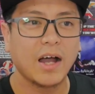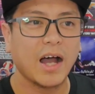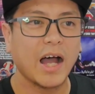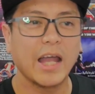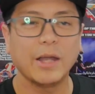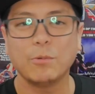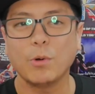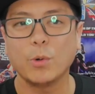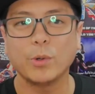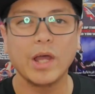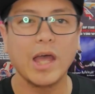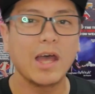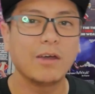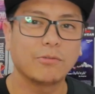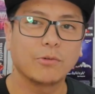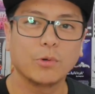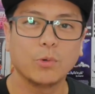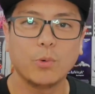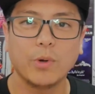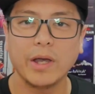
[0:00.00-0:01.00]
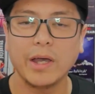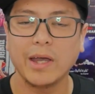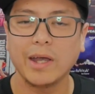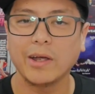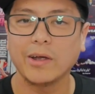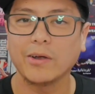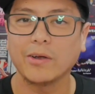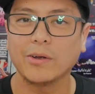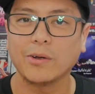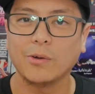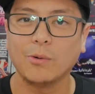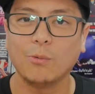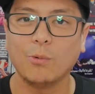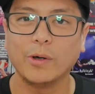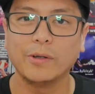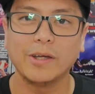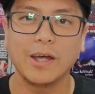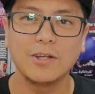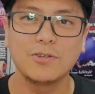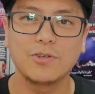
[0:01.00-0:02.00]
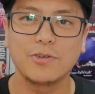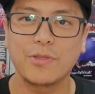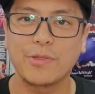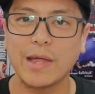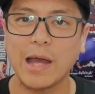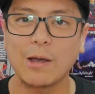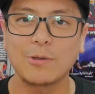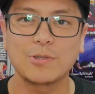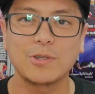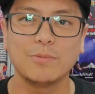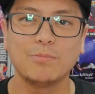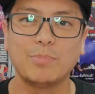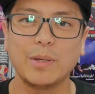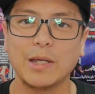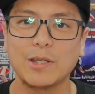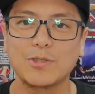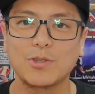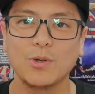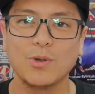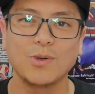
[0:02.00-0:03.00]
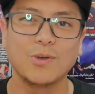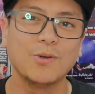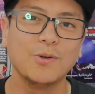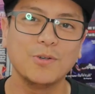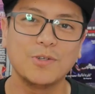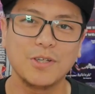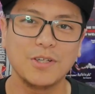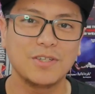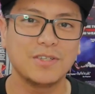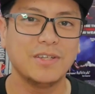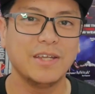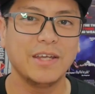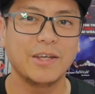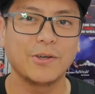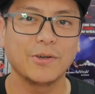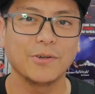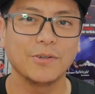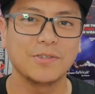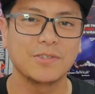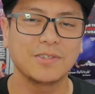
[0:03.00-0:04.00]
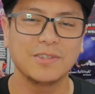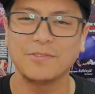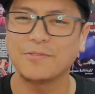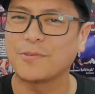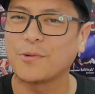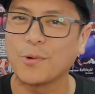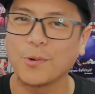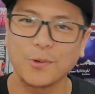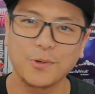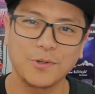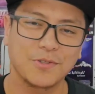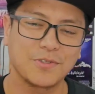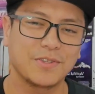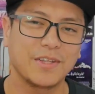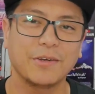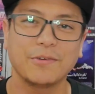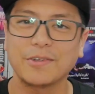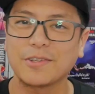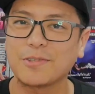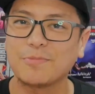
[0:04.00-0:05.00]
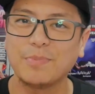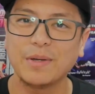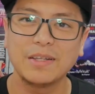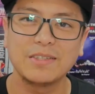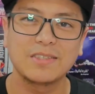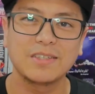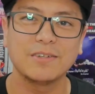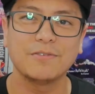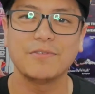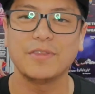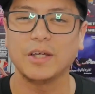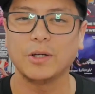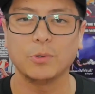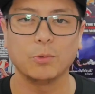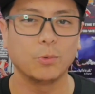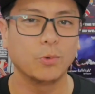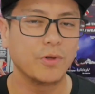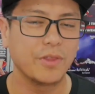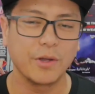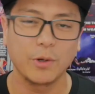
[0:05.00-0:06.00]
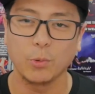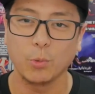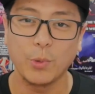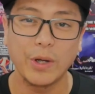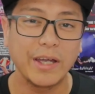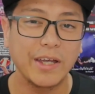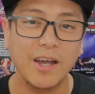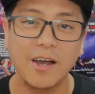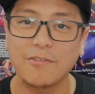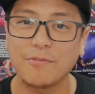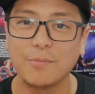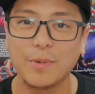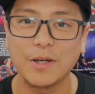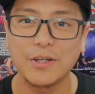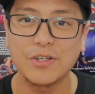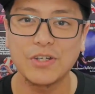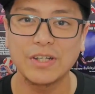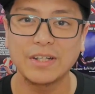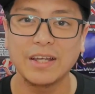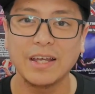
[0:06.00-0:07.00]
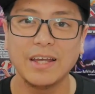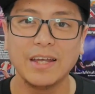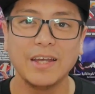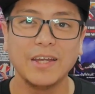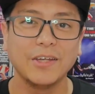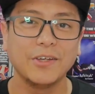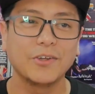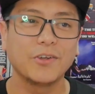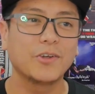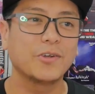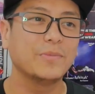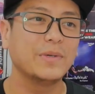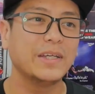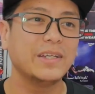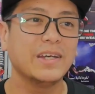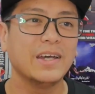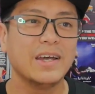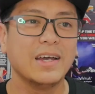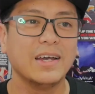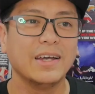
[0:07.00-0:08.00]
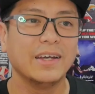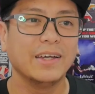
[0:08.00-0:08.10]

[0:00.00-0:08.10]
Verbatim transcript: I won't ever wear 100,000 peso Gucci sneakers. Of course, they're expensive, they're way off budget, you know what I mean?